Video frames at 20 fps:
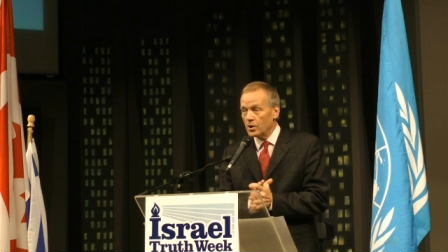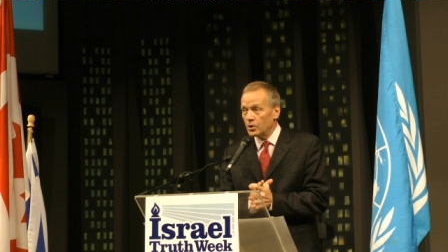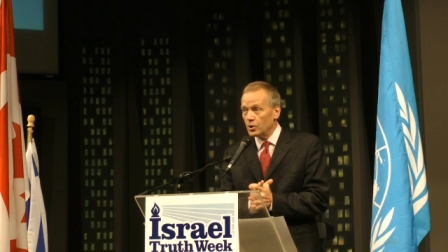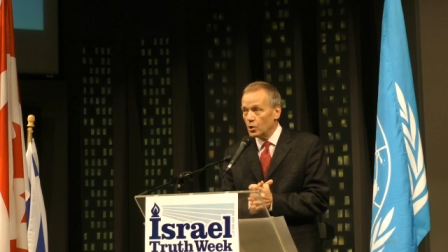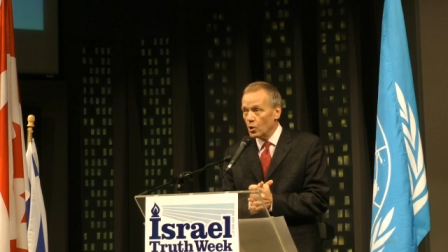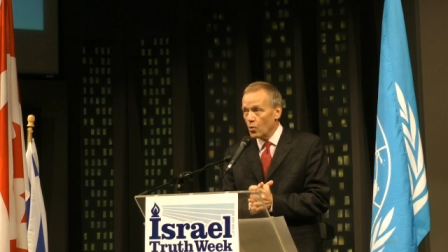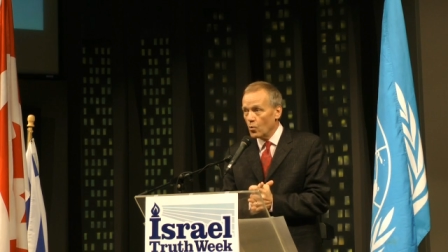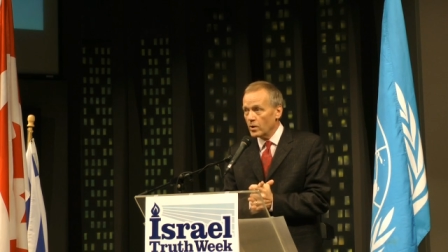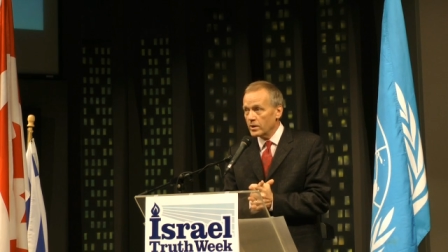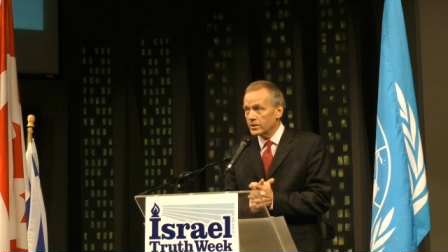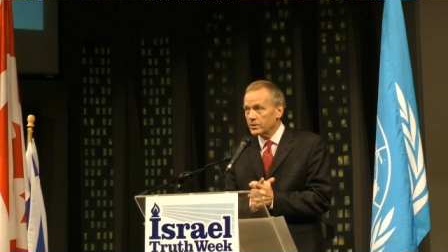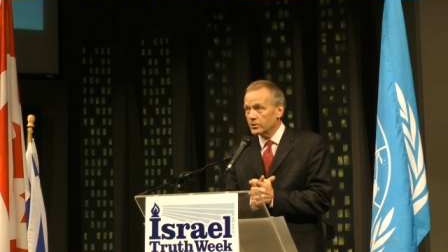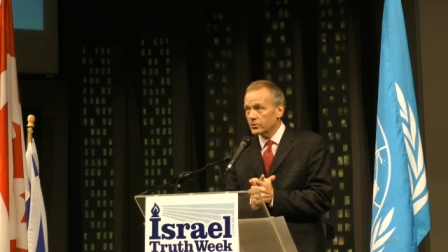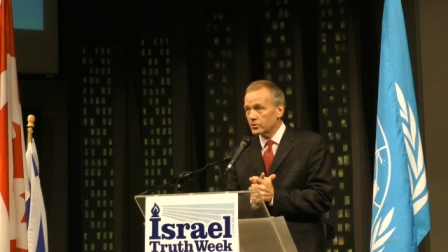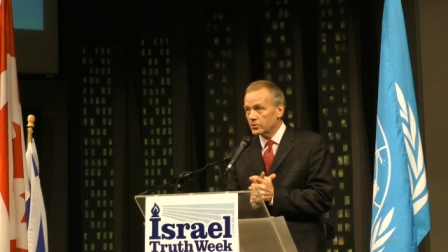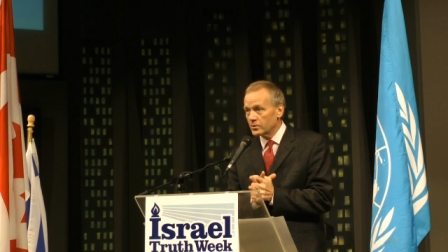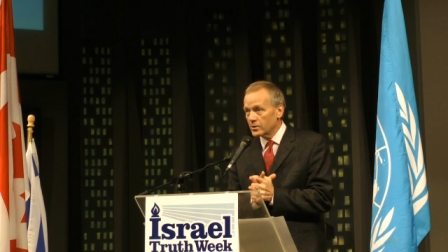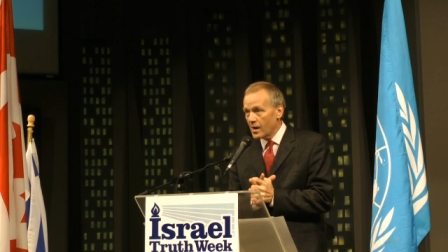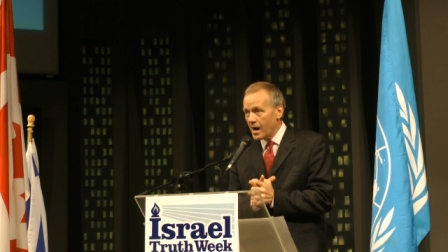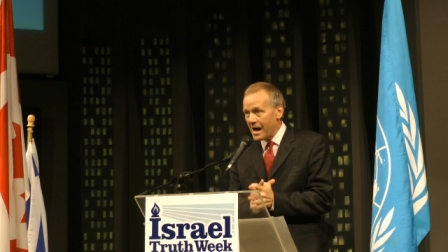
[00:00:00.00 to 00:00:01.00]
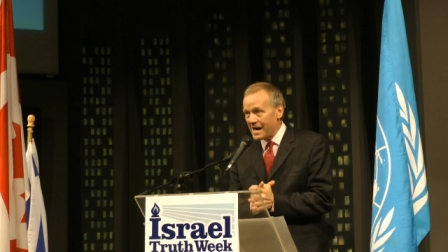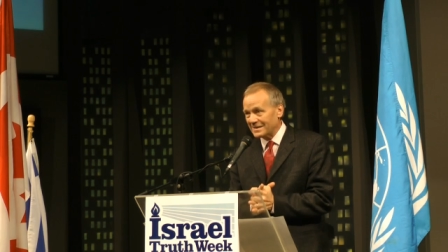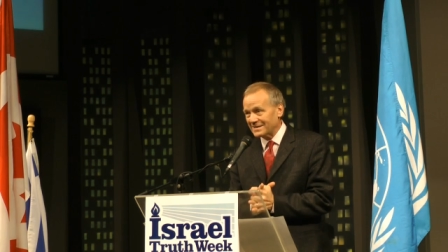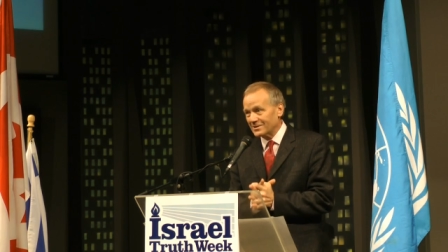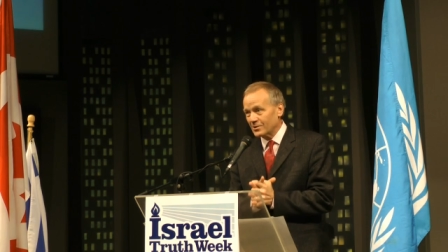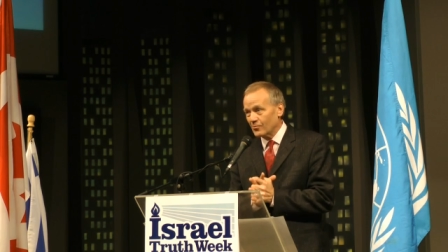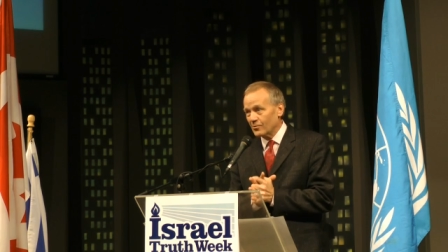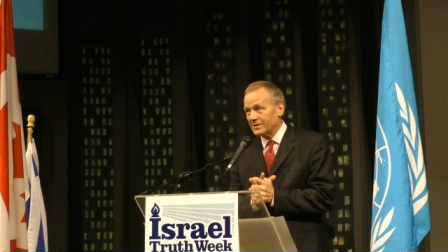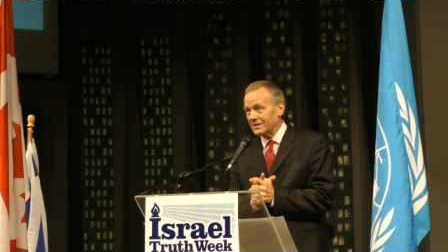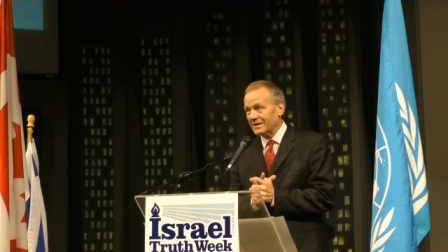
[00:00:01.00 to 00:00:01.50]
Knowing you're
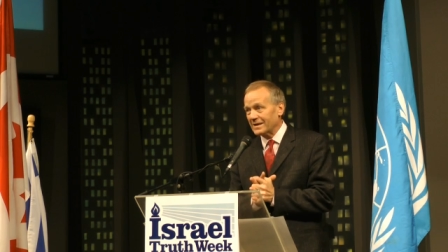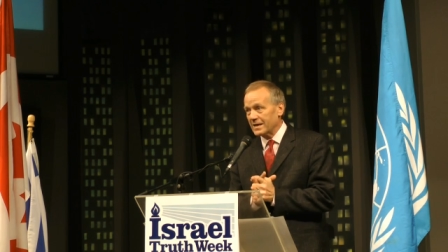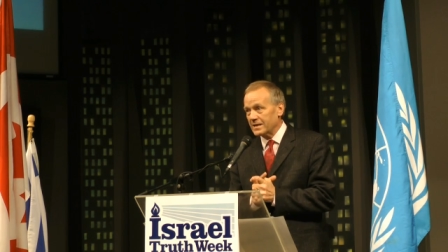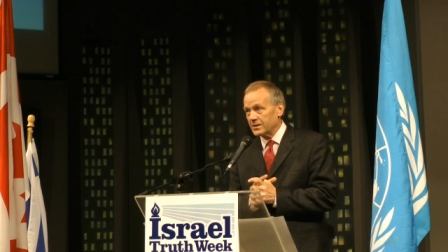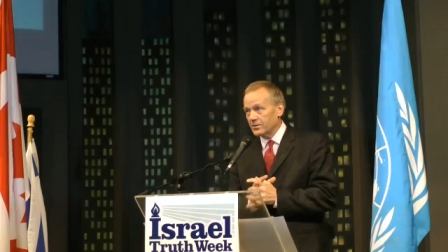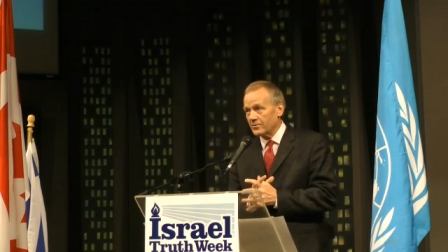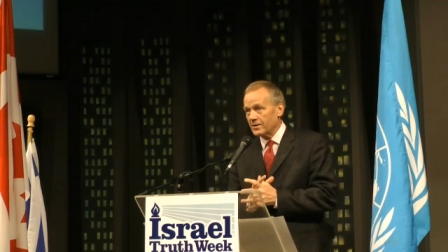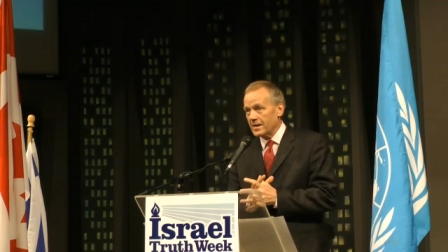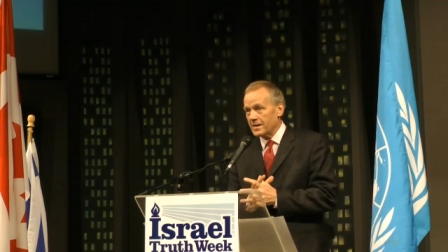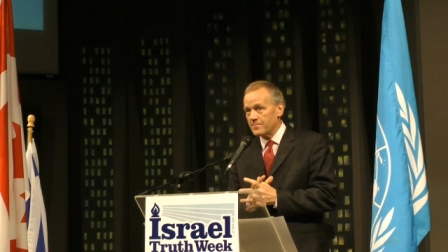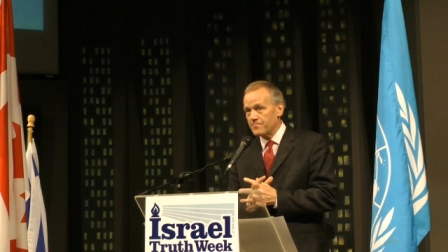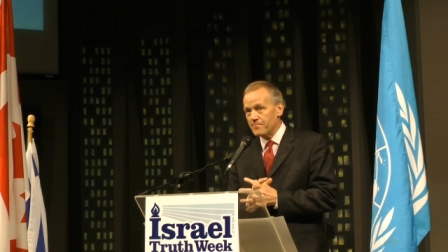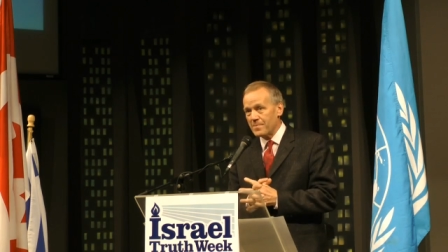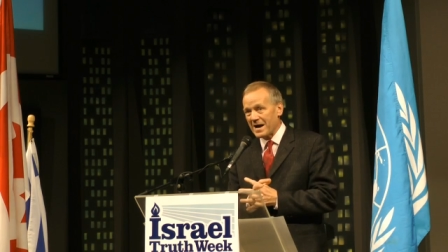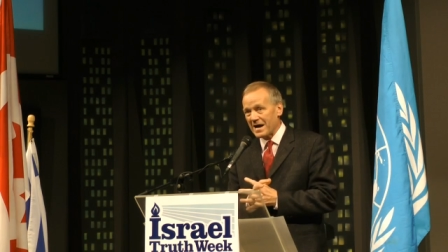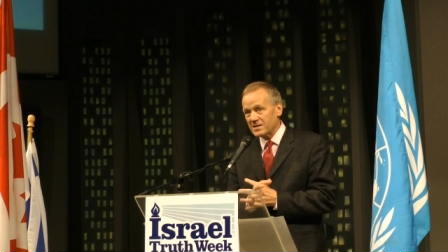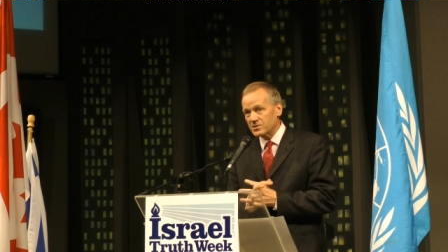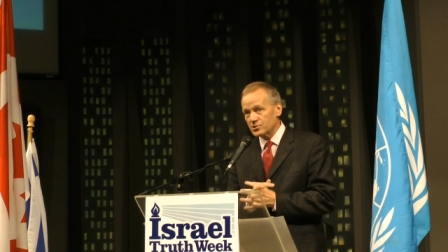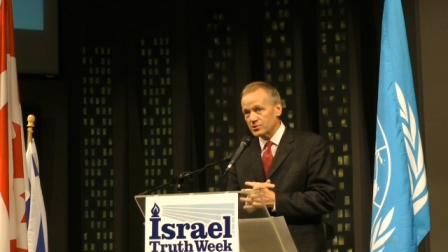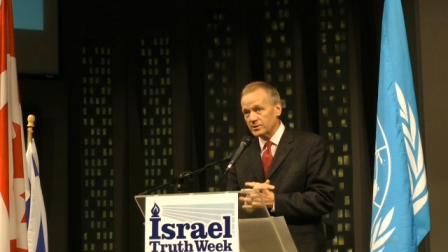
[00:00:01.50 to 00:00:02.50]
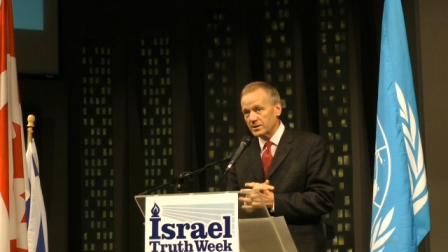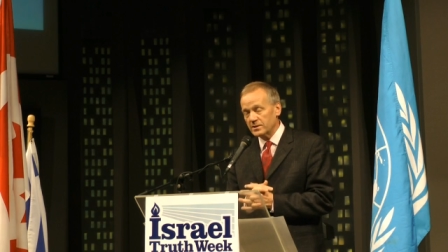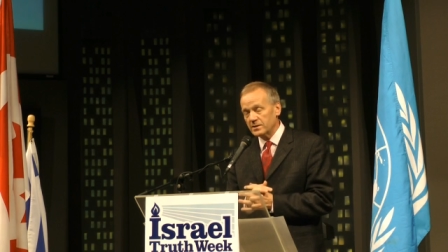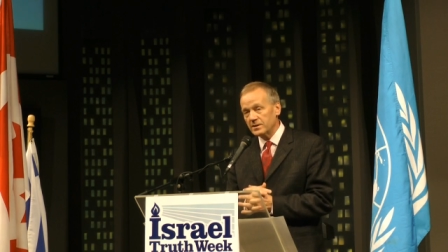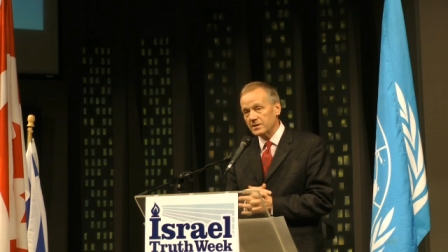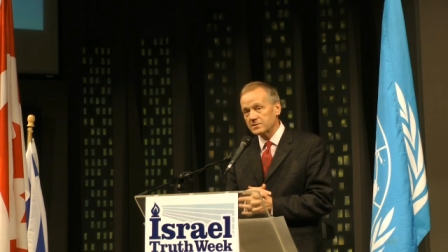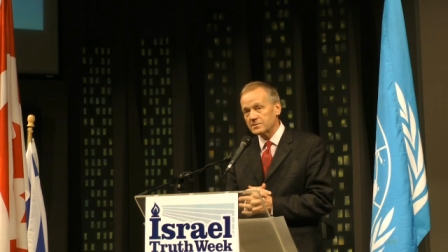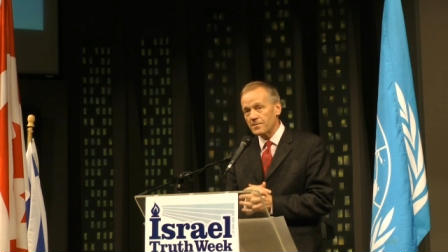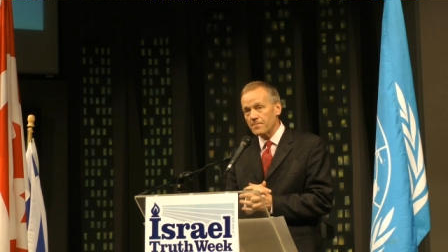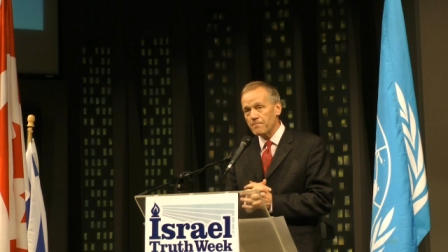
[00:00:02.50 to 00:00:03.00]
not going to get your head bashed
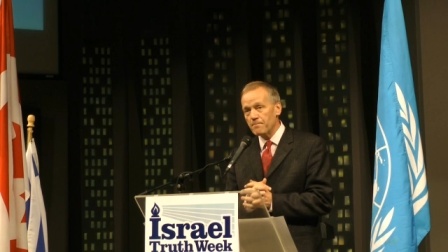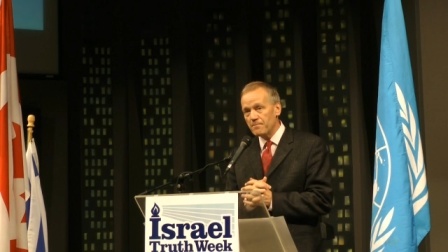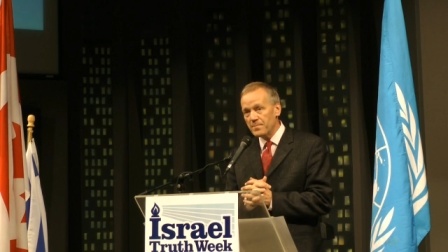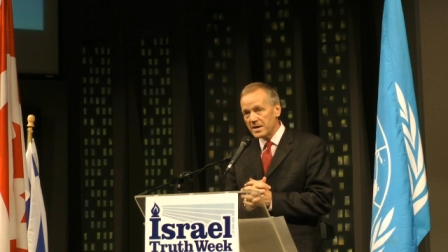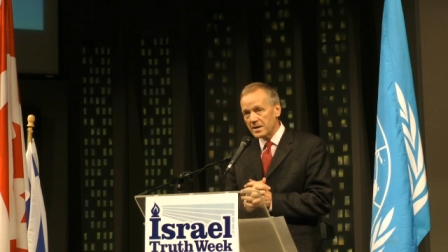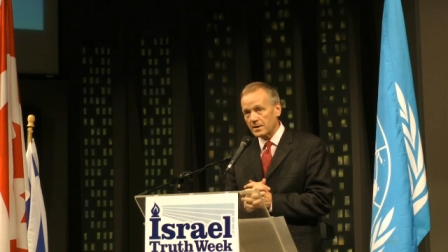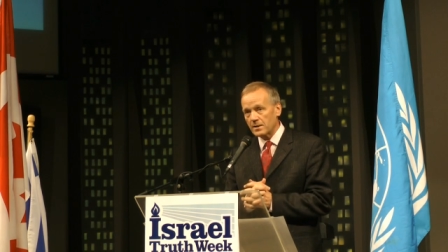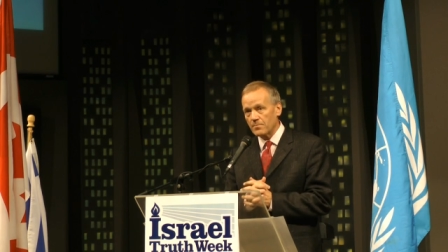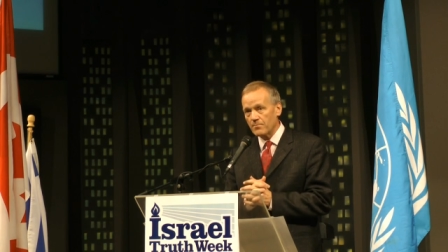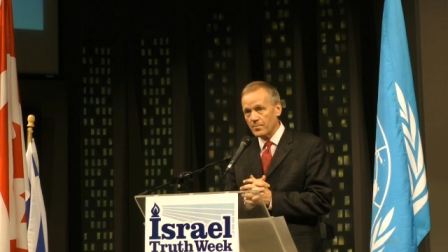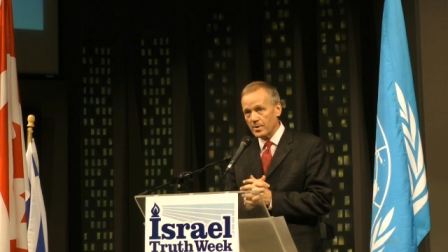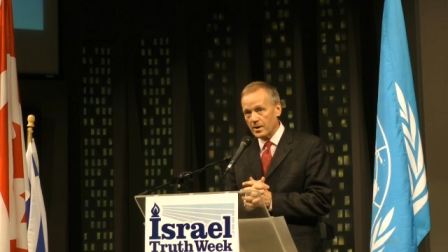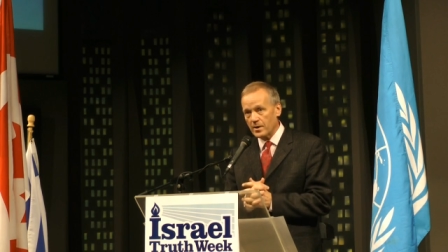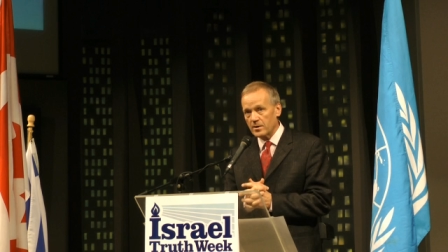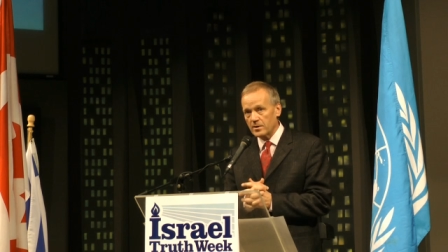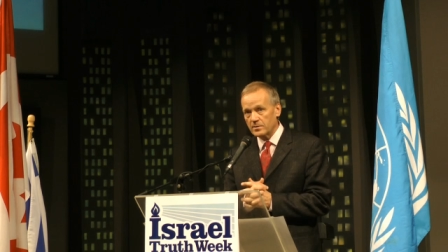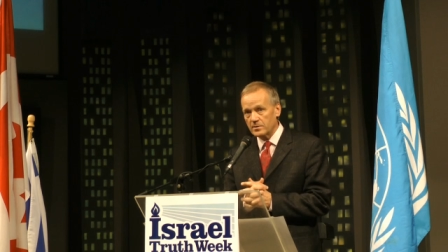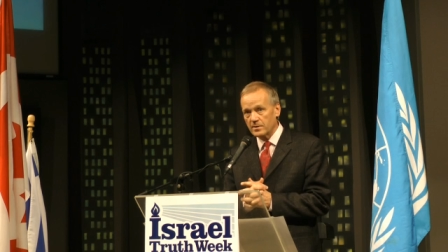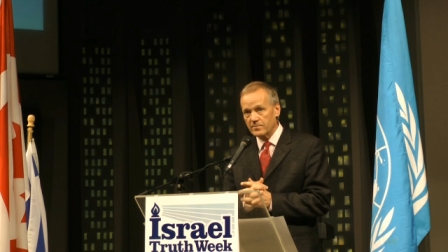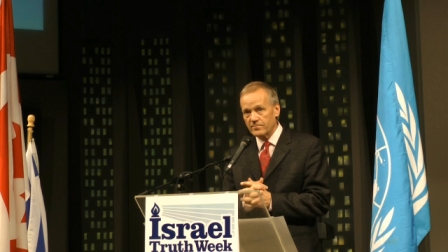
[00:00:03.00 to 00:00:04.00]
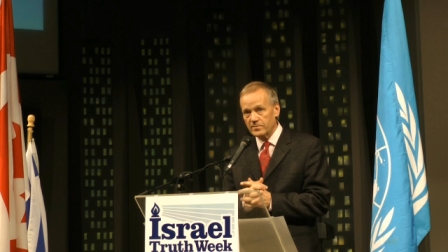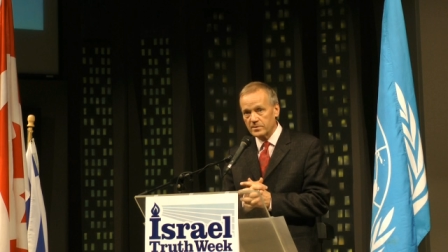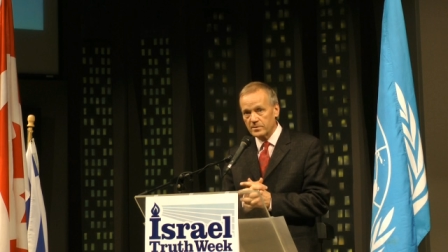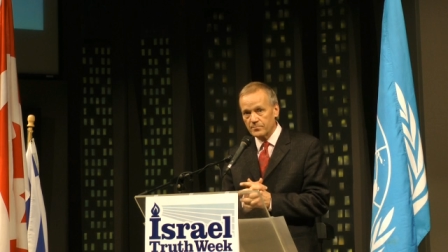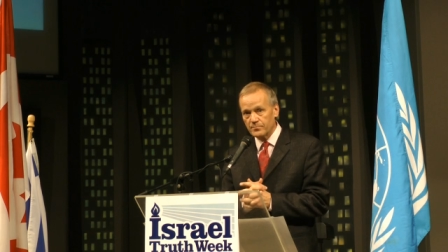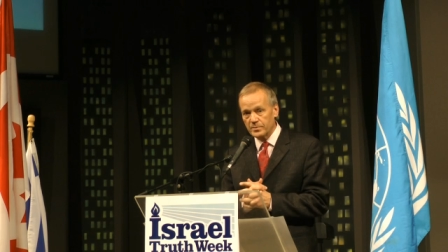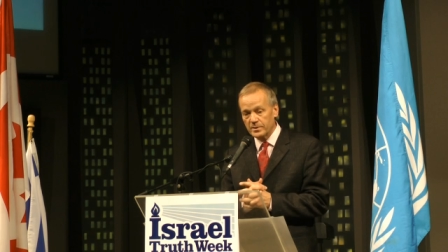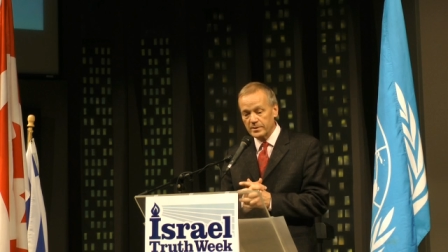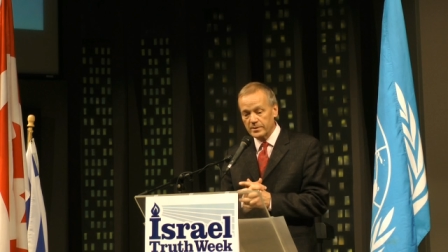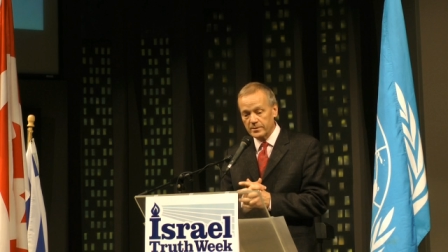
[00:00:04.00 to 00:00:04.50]
in is a big part of the
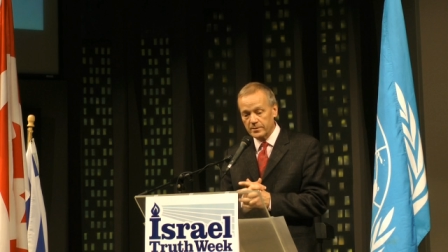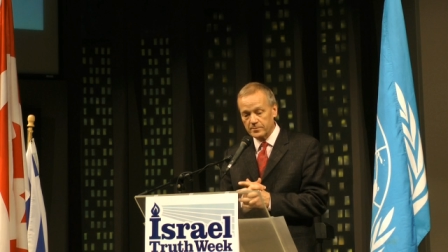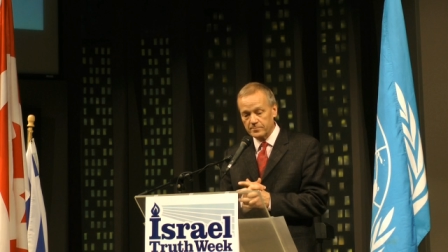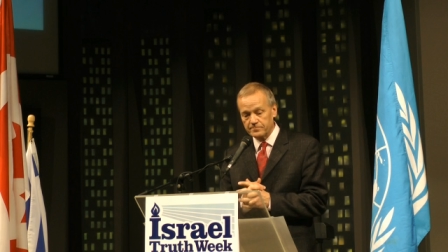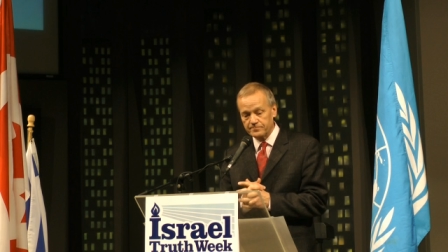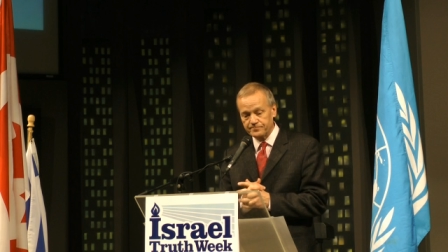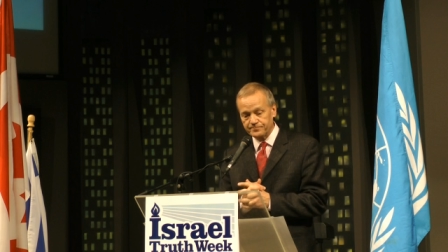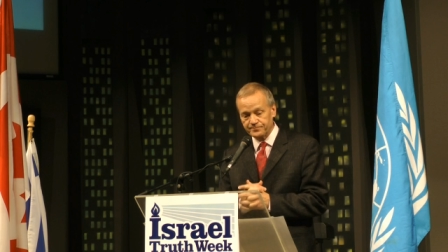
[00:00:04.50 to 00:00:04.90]
appeal.